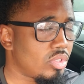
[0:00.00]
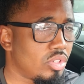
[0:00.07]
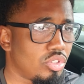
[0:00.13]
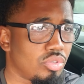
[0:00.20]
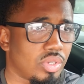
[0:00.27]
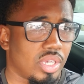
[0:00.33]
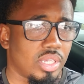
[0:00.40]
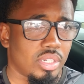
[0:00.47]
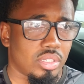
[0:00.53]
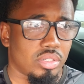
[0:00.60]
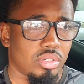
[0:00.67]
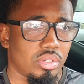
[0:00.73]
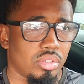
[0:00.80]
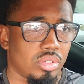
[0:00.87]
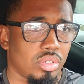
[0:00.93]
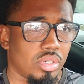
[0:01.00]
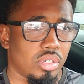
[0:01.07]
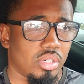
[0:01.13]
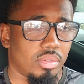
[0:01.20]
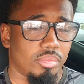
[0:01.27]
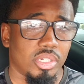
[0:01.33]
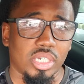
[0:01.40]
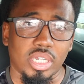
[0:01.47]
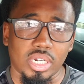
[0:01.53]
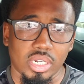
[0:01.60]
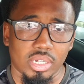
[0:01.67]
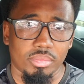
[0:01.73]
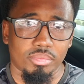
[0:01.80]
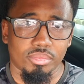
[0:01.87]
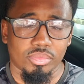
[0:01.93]
you can um, look it
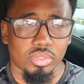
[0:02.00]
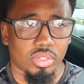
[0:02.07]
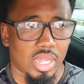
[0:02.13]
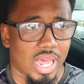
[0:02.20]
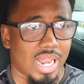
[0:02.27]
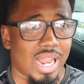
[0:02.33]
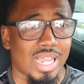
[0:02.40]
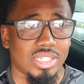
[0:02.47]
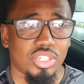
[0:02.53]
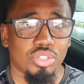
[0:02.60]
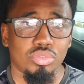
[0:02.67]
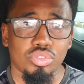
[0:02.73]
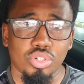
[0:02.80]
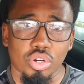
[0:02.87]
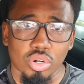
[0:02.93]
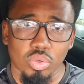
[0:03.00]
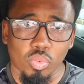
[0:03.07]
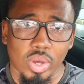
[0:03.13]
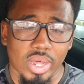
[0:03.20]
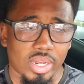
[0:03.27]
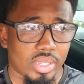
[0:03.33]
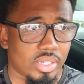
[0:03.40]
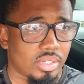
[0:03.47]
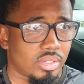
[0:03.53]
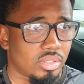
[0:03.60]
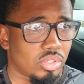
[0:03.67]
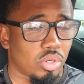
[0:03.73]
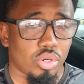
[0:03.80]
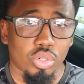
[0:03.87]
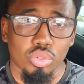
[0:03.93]
up i like to use NerdWallet go to